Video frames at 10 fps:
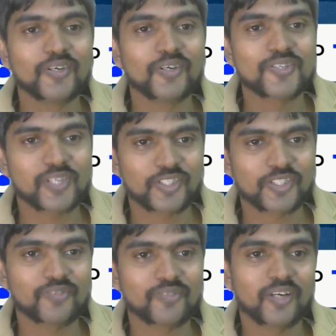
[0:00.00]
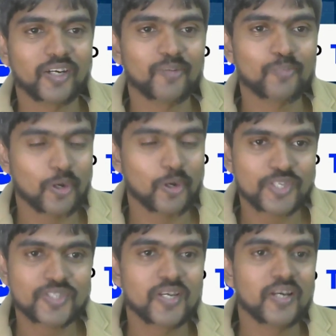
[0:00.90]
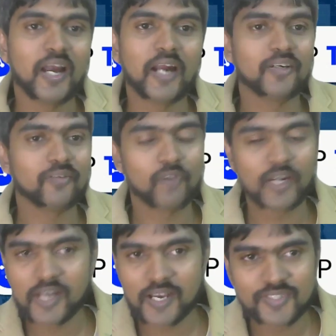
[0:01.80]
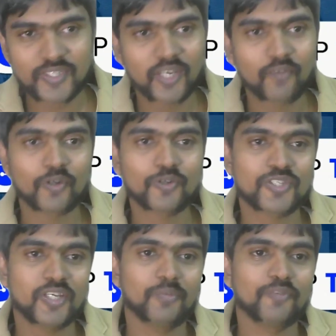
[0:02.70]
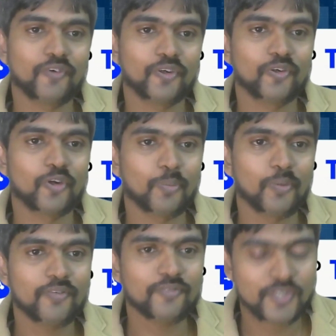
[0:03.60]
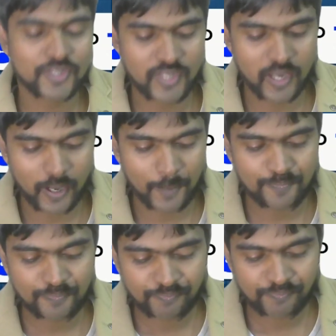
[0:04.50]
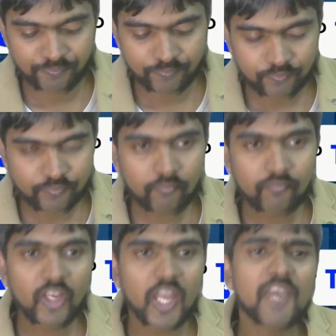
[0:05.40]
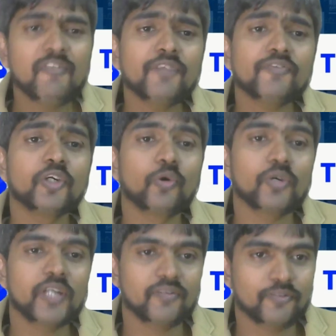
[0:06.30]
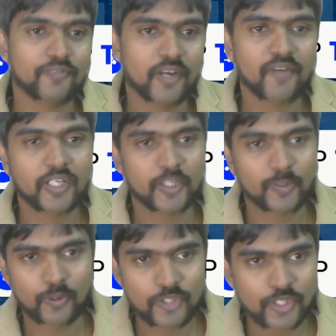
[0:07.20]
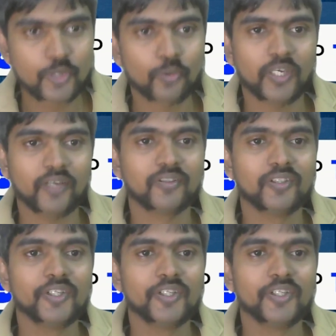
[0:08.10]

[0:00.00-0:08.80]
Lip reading: selection process. And one last thing I want to say before you drop off is even if you don't have the 5 attributes, it's okay.